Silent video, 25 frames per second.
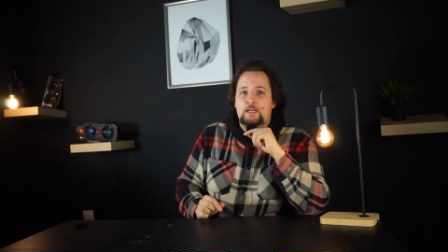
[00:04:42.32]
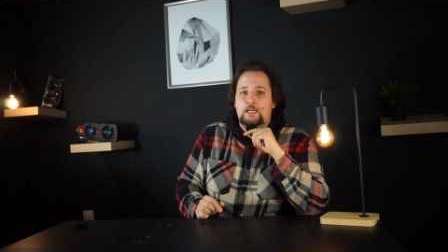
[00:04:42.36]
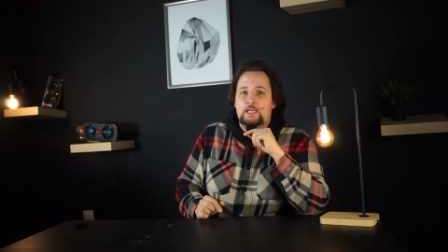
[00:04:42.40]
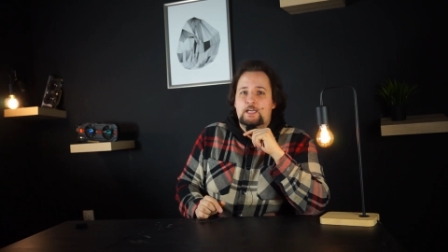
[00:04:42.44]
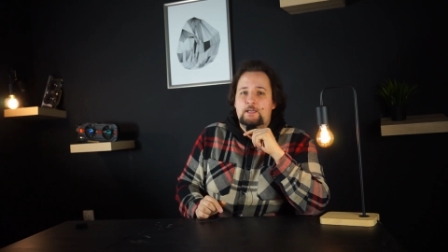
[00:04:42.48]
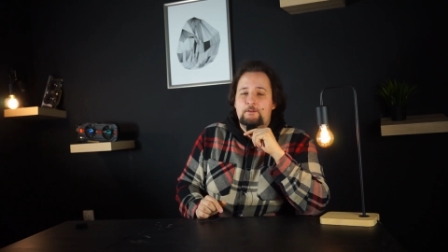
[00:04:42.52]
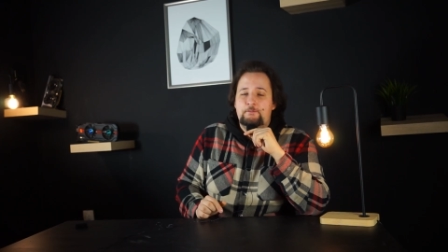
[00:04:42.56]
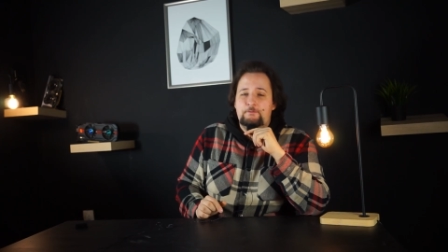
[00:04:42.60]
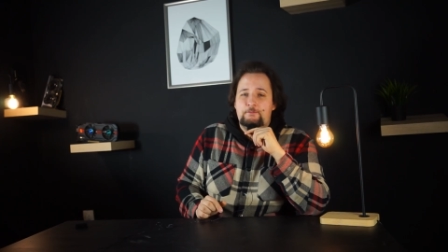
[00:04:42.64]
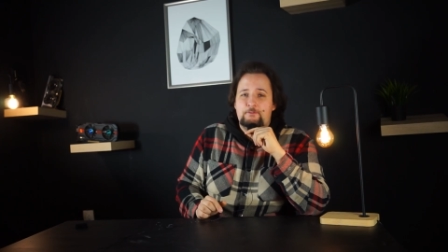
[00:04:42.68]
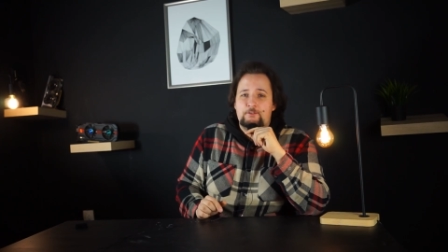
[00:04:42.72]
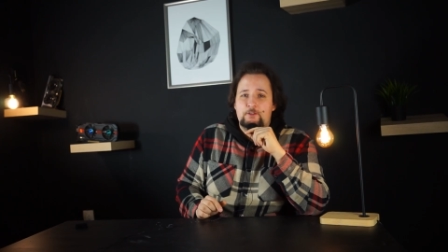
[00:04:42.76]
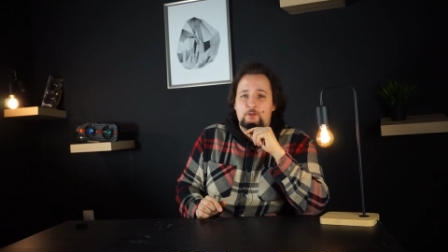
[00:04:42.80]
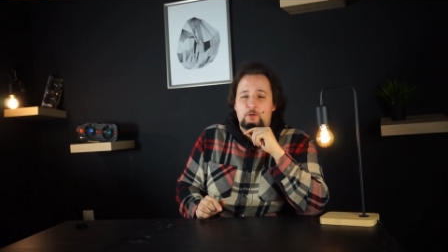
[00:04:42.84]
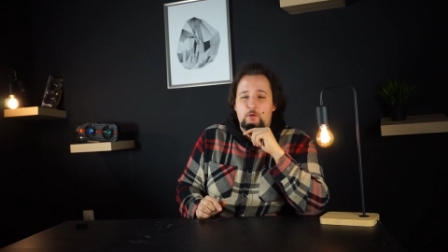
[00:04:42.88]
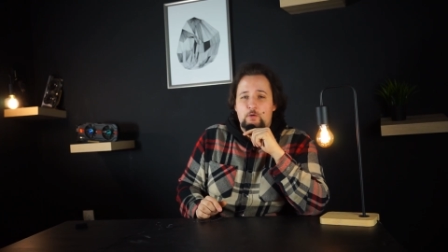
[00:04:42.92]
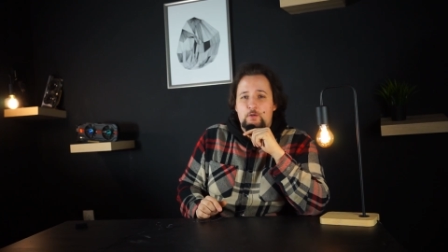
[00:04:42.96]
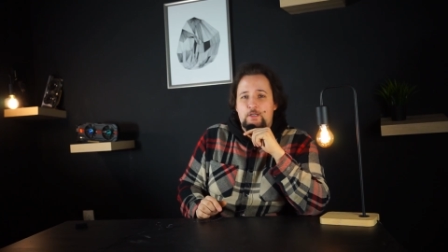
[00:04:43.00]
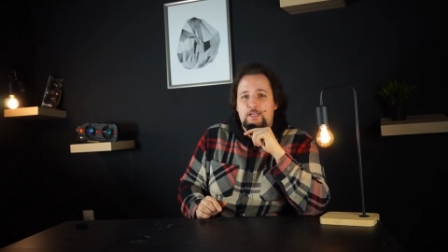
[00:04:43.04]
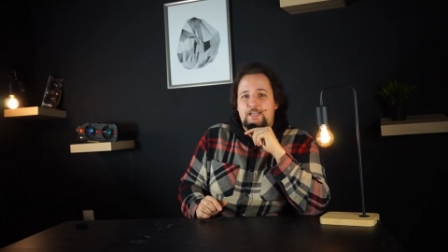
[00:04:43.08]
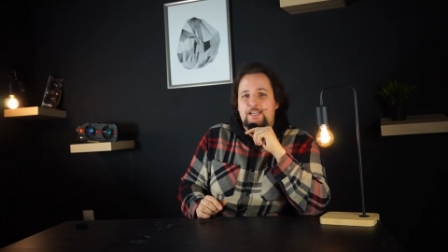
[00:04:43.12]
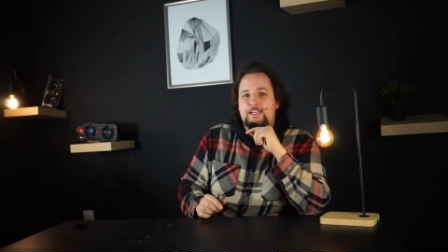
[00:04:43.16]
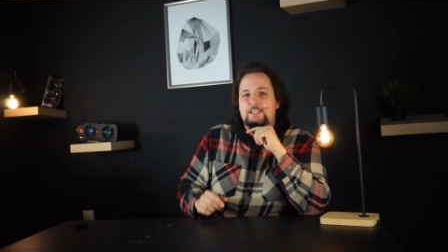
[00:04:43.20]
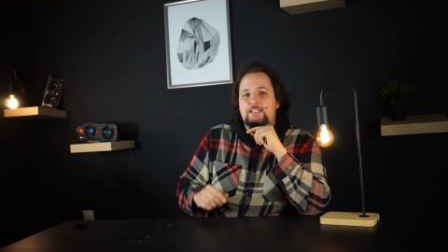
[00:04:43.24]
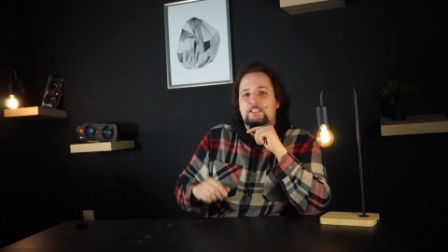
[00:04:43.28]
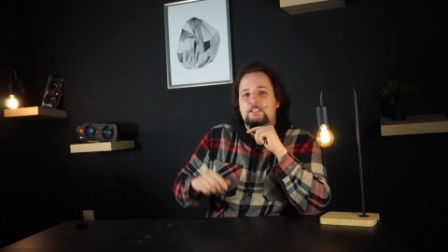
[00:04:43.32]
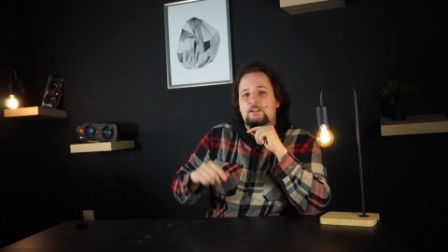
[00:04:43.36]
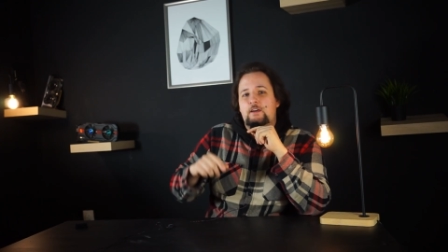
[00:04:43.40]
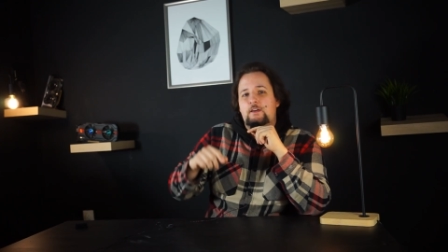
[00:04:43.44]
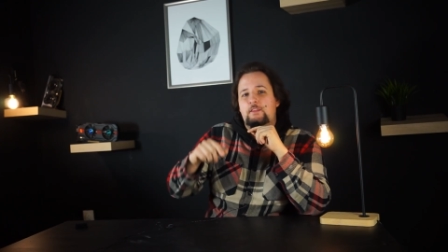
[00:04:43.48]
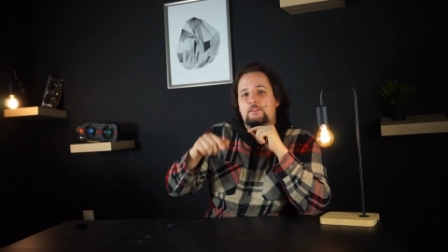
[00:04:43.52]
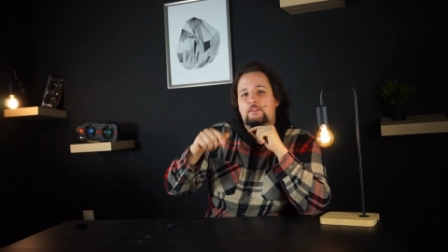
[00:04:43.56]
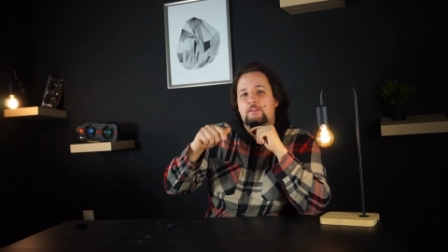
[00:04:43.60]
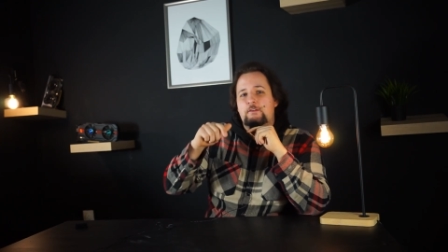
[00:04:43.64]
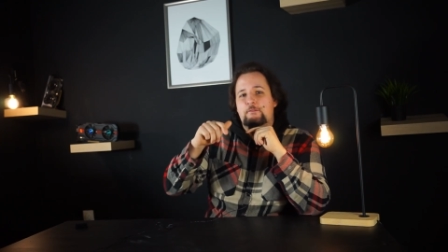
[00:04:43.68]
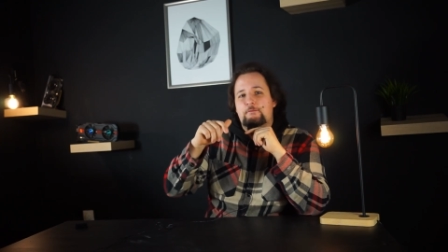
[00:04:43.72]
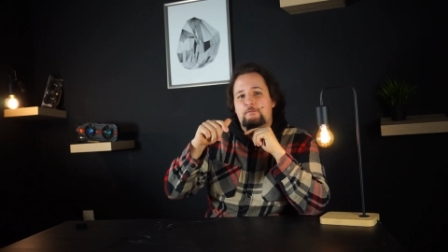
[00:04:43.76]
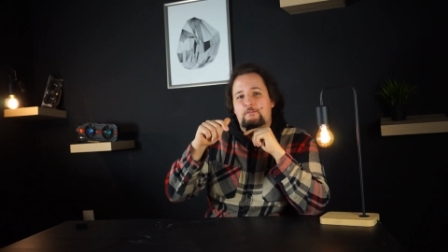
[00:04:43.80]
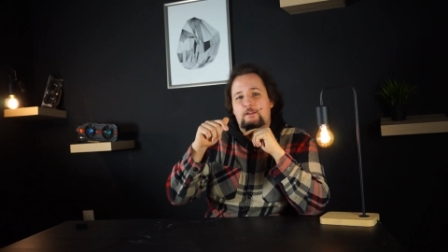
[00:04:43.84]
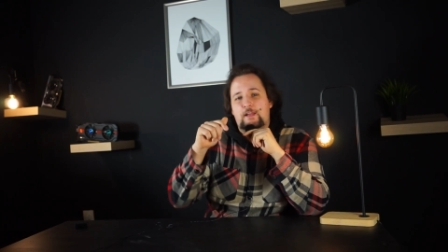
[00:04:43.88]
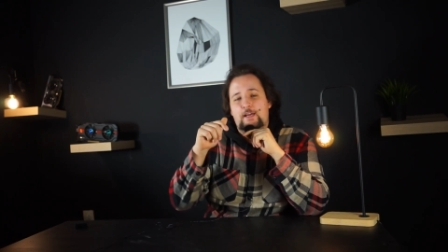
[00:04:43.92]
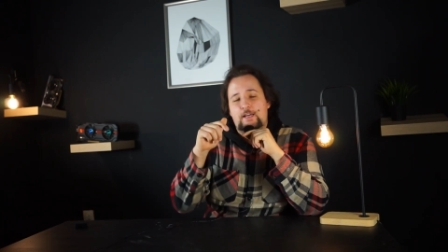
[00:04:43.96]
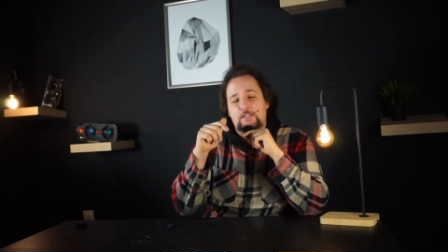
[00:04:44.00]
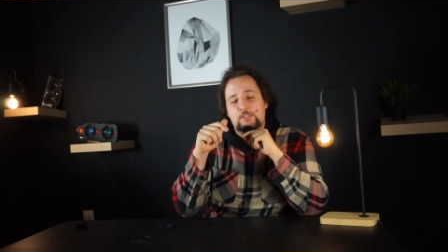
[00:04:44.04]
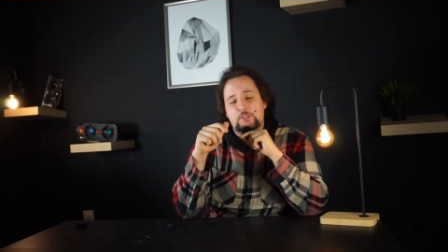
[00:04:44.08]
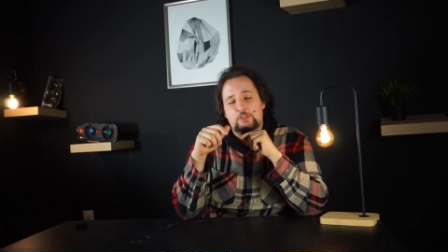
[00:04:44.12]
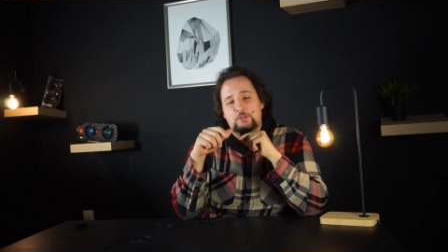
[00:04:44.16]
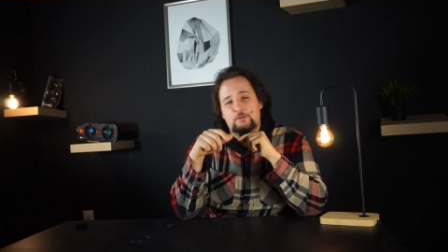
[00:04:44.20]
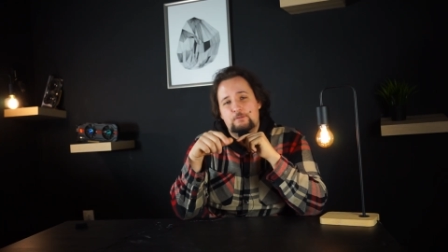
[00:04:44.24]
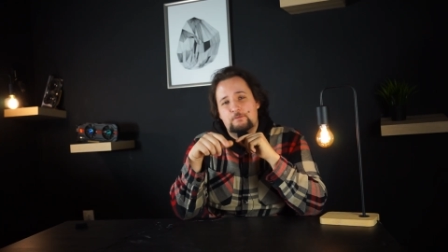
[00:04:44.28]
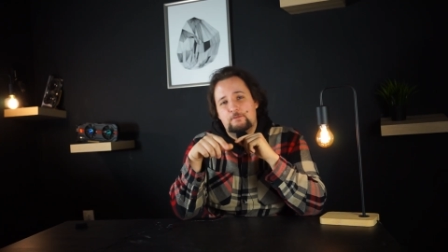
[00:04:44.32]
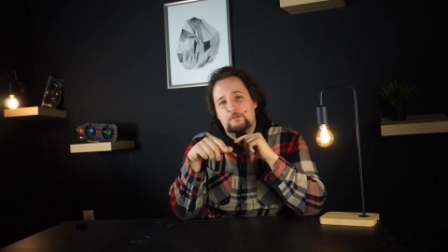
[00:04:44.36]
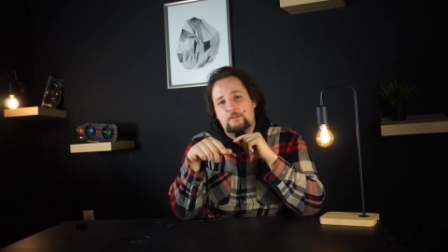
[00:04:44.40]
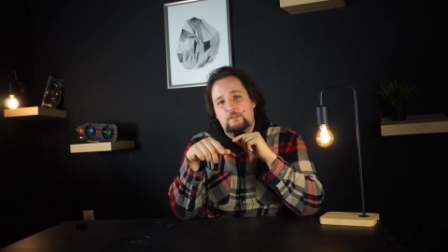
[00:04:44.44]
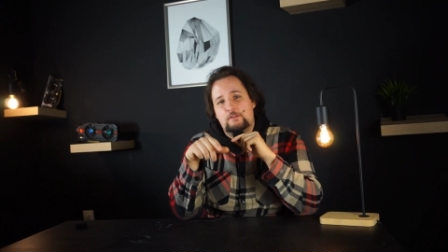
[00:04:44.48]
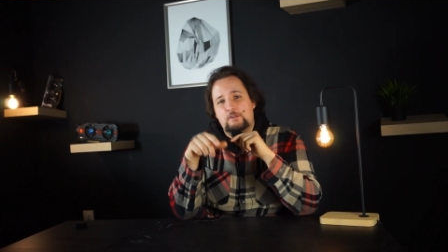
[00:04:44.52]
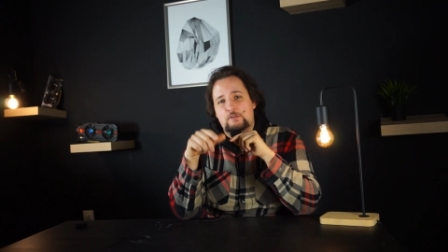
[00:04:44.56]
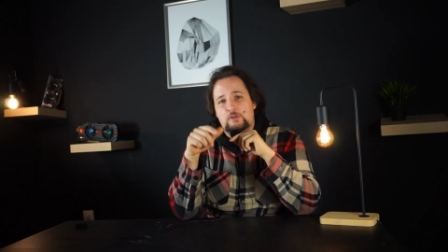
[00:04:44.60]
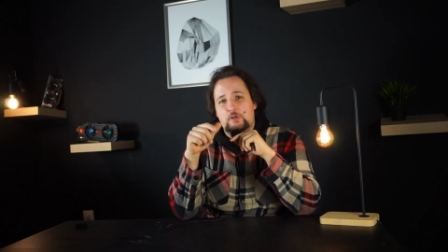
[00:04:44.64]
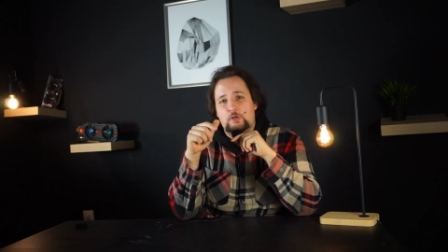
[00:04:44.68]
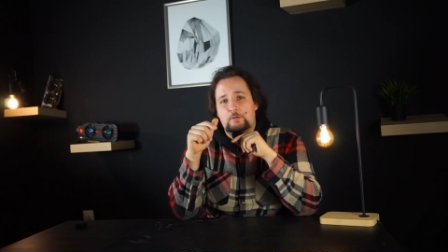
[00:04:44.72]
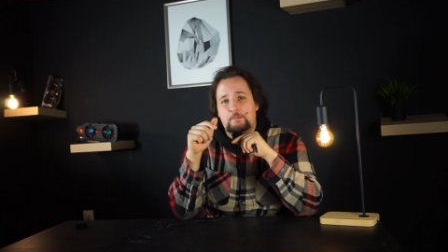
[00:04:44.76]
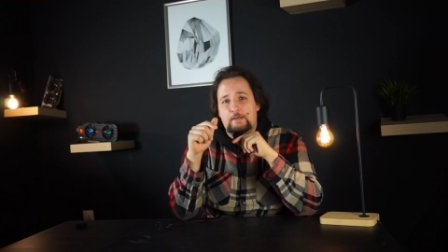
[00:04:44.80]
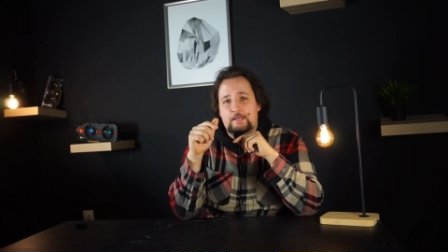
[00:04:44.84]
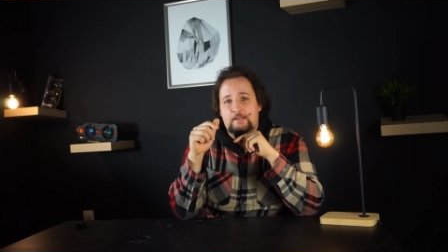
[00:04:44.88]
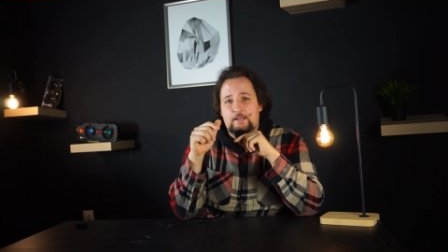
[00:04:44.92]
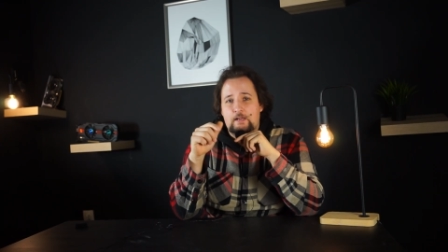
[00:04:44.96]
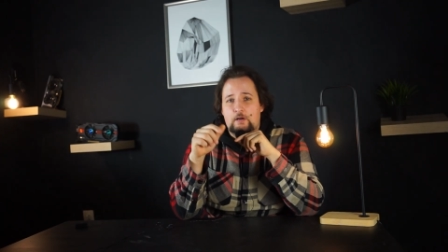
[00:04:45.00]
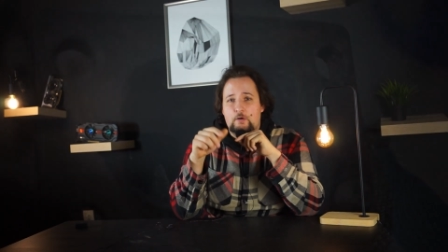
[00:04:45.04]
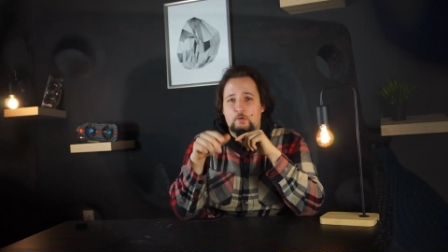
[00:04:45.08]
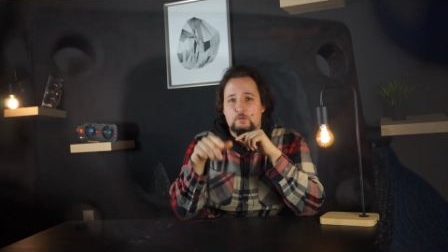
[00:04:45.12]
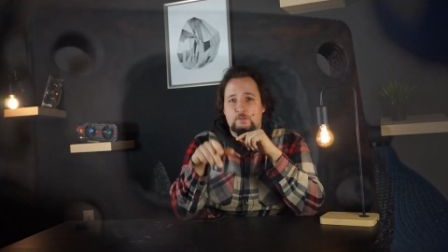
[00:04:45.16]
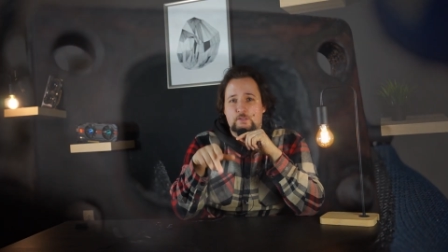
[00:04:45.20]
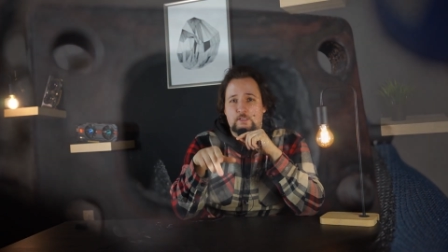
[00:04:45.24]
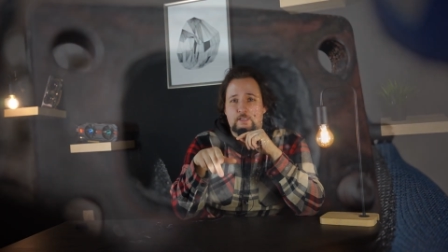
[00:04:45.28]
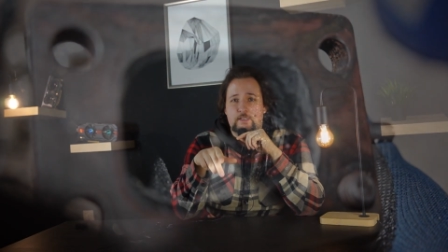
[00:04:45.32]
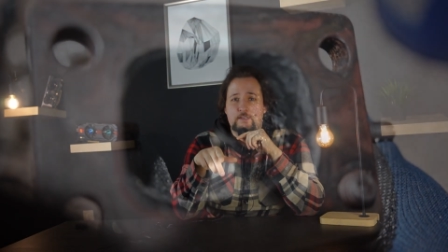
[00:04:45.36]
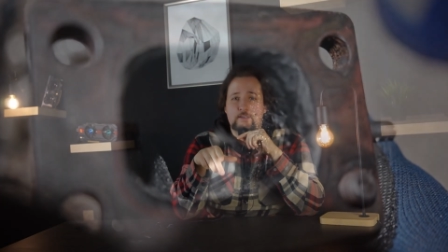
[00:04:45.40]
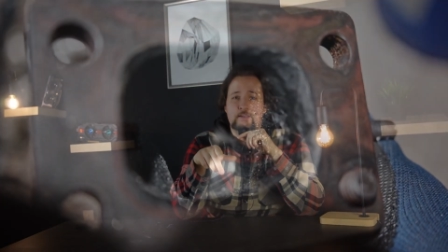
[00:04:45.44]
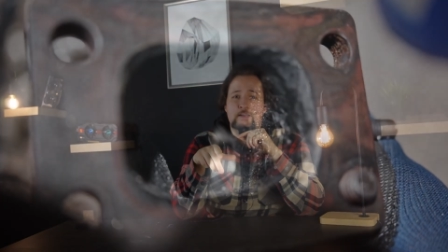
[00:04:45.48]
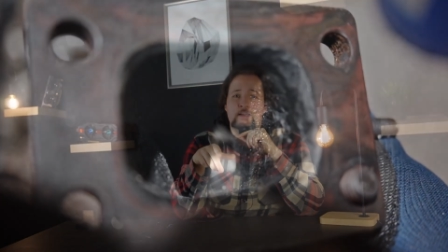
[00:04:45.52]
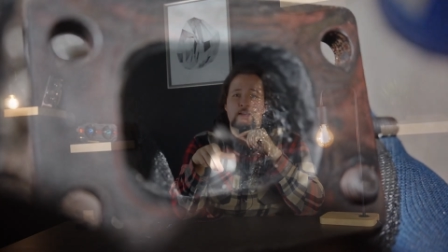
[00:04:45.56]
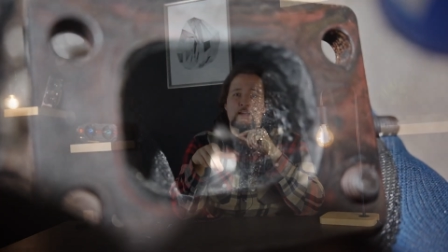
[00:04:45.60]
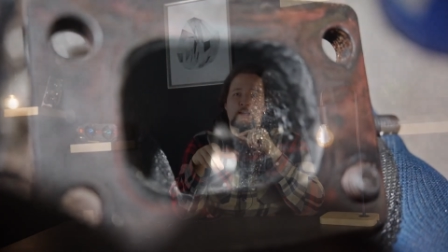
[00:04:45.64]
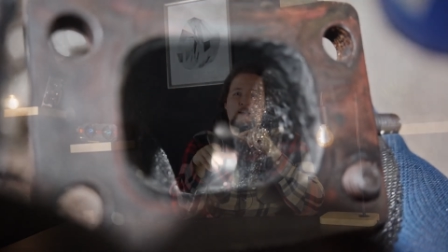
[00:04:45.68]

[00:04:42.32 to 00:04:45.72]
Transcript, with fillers: If you look in the flange of the turbine housing,